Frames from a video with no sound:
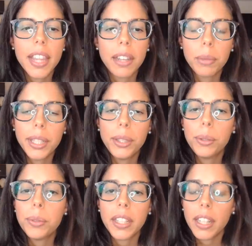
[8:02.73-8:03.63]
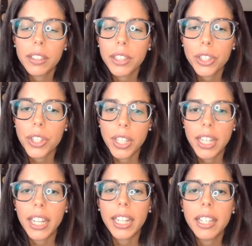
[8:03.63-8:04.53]
that we use in English
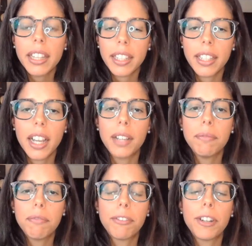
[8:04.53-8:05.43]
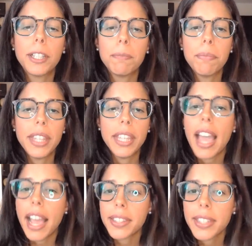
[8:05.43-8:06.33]
today that come from the
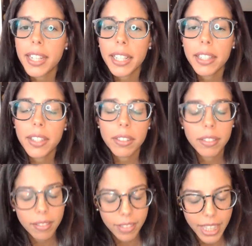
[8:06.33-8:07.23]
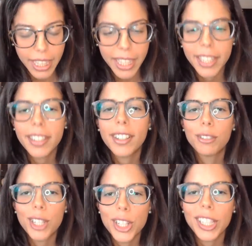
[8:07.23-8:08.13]
Aztecs, again,
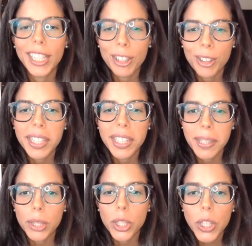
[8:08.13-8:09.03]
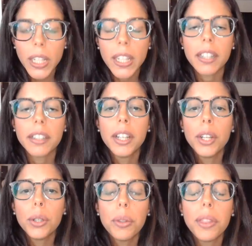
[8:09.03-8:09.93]
originally known as the Mexica,
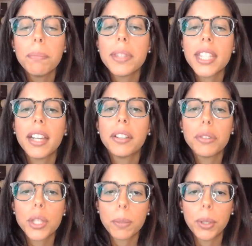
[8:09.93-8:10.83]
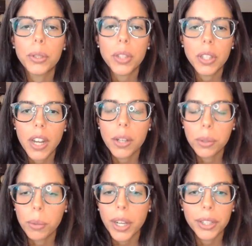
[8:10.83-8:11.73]
who themselves spoke
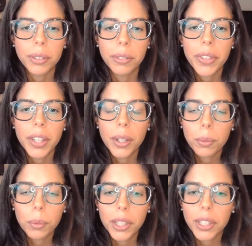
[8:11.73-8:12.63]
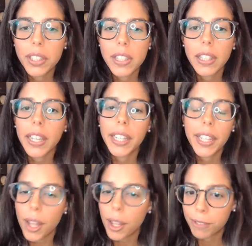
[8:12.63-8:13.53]
Nahuatl. Words like
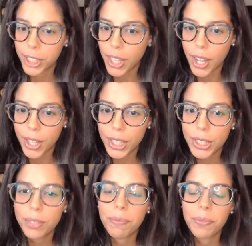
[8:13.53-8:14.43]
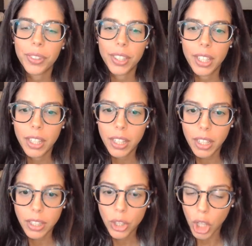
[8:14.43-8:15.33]
avocado,
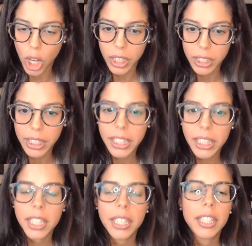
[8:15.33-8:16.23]
chocolate,